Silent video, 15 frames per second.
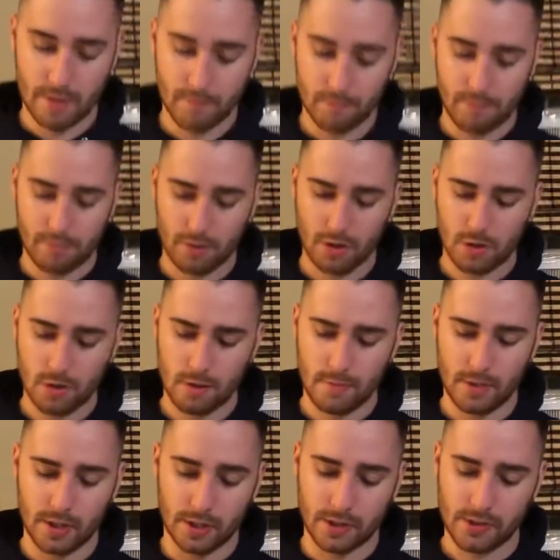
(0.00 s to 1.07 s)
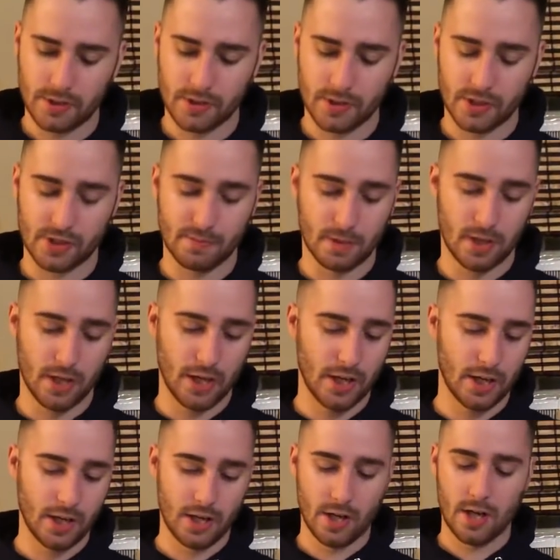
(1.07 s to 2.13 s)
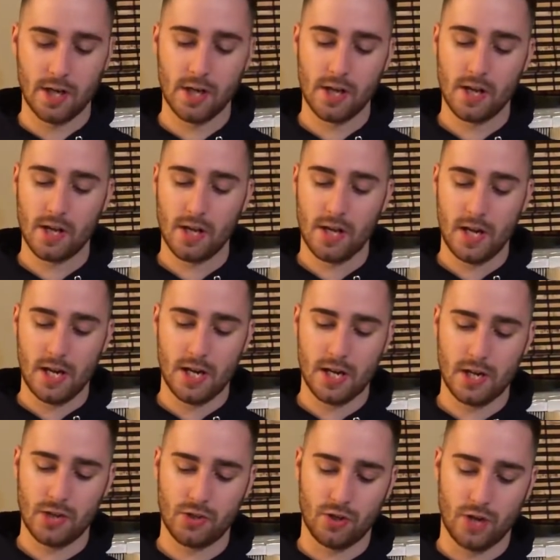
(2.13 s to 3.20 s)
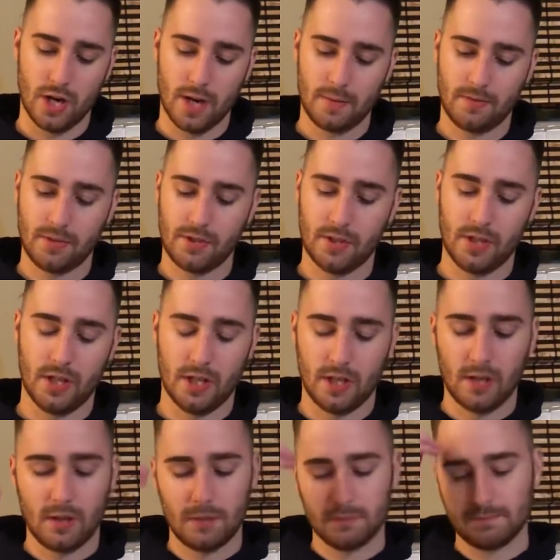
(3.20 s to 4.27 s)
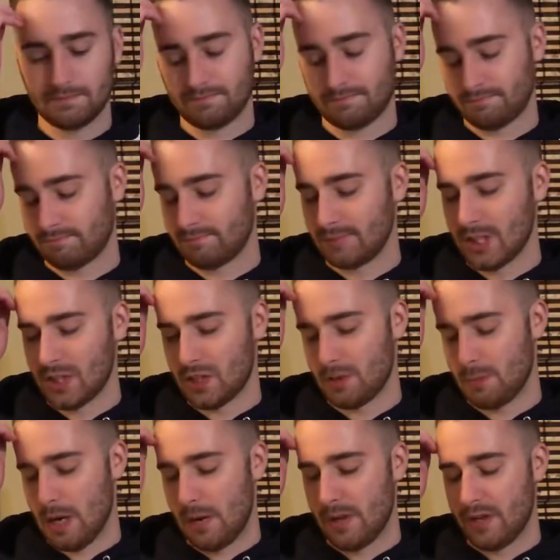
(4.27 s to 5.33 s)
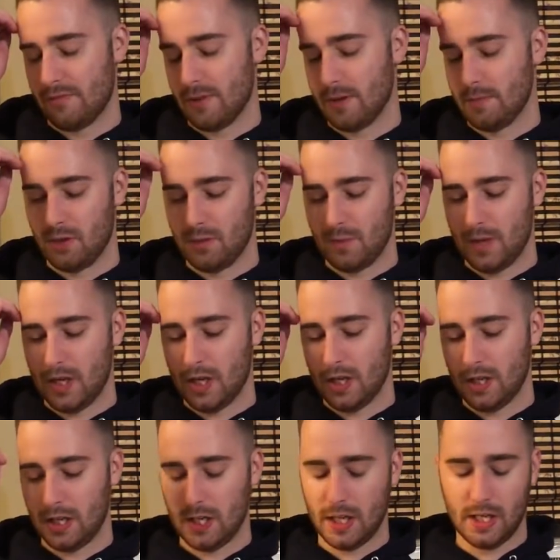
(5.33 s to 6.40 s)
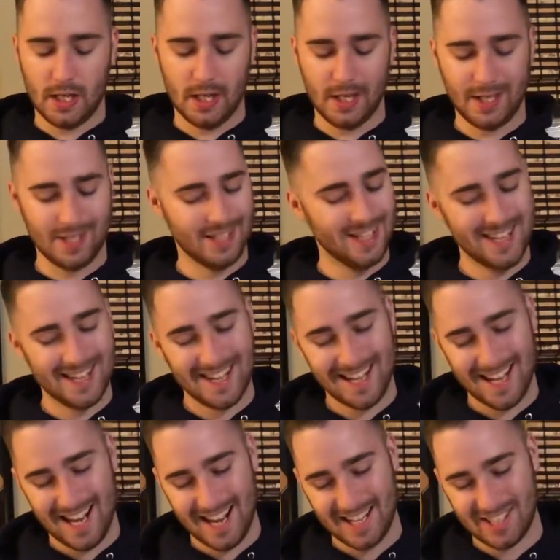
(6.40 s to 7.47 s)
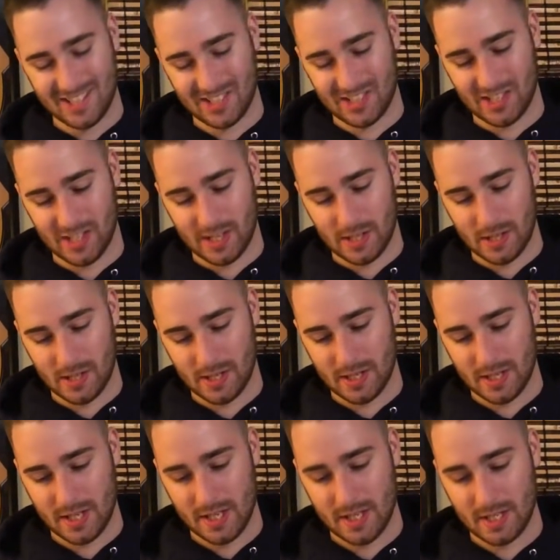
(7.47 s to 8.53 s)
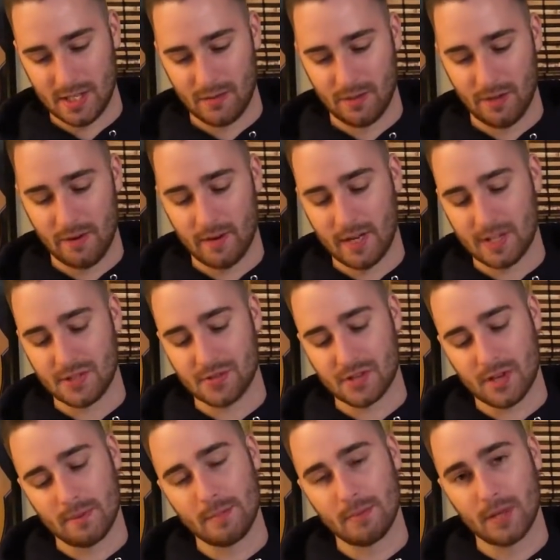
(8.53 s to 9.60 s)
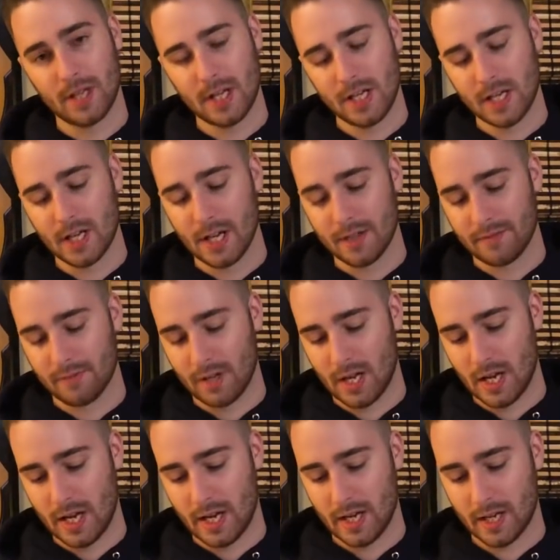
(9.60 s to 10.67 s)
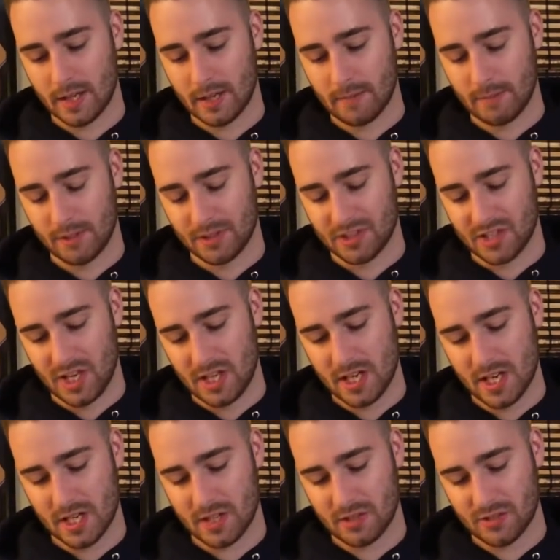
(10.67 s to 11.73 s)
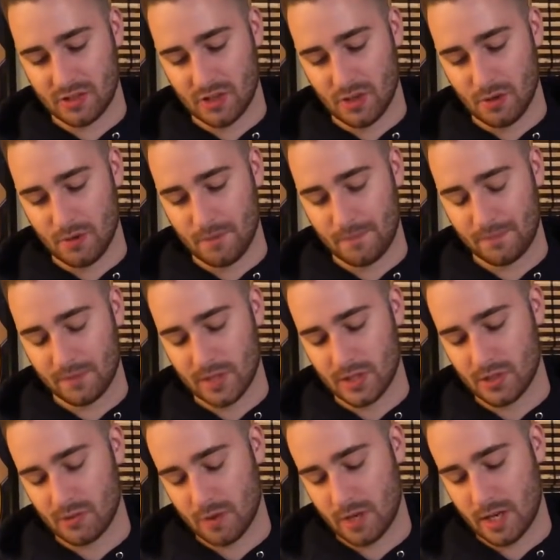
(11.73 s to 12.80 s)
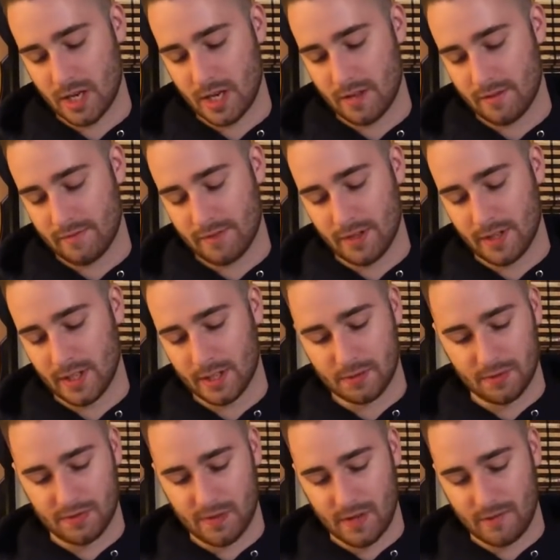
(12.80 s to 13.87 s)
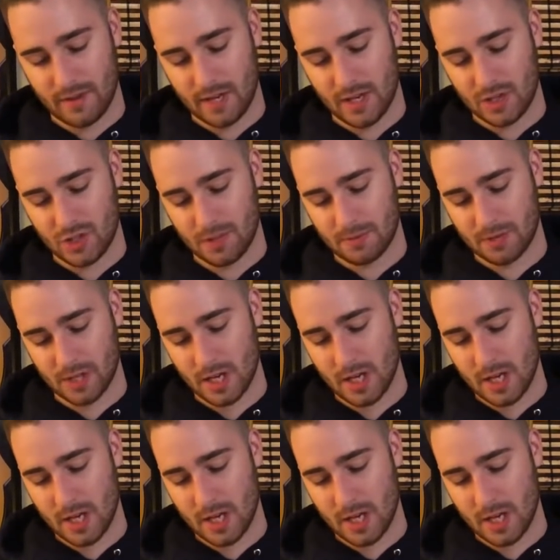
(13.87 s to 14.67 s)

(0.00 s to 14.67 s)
Impermanence as my hand traps. This could probably have been much better. I just didn't really realize I was going to be playing, and on the fly built the side deck, so this is what I felt like was fine for hand traps.